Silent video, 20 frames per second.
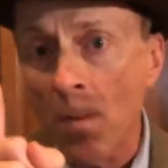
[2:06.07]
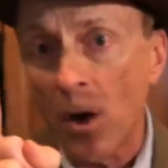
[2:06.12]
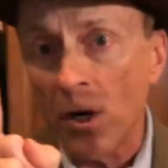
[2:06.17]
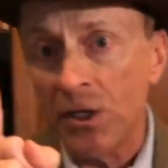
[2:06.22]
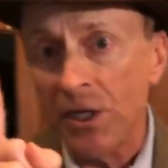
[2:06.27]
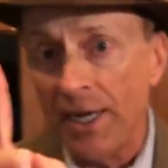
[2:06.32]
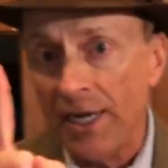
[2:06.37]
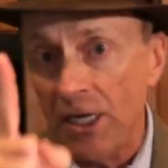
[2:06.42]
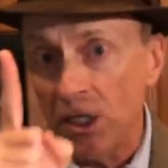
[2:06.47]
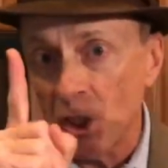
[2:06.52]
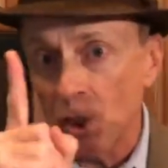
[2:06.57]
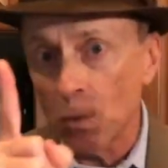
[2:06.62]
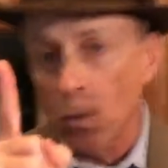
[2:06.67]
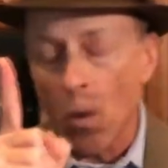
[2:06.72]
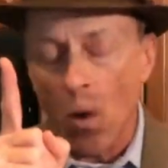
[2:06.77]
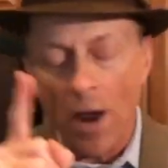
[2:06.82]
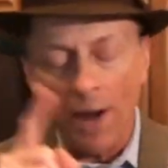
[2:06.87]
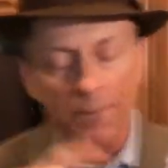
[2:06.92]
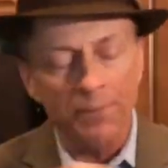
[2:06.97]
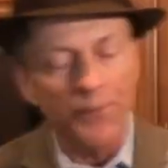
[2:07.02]
martini, just
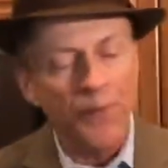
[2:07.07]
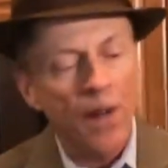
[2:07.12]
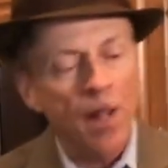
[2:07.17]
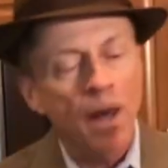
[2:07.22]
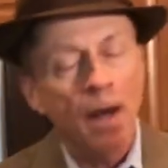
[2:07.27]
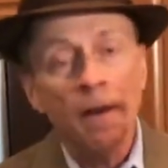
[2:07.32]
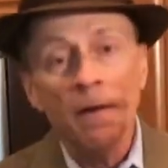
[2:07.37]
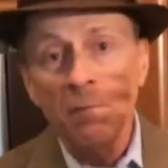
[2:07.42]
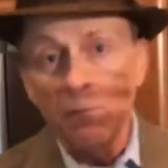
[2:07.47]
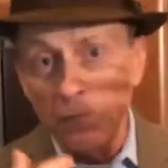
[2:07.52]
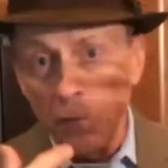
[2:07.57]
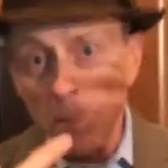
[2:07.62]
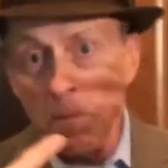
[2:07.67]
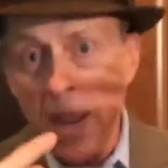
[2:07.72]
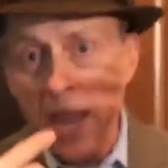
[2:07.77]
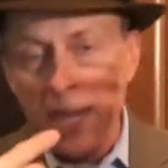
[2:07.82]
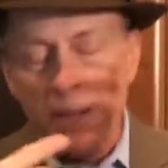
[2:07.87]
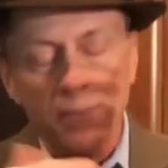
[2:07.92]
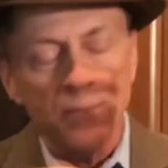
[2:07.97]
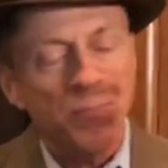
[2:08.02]
one, for
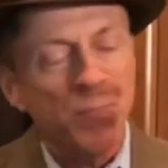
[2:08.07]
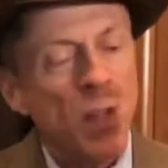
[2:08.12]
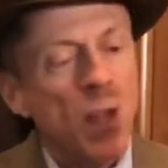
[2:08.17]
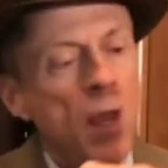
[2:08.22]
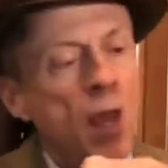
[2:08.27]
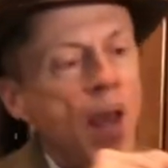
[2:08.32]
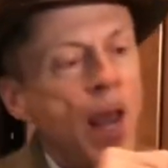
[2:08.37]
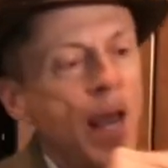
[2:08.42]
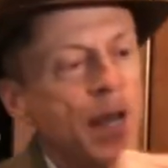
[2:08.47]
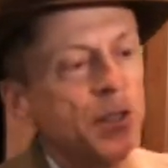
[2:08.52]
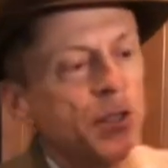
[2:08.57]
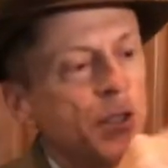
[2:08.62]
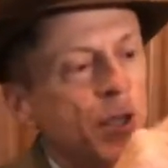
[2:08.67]
me. And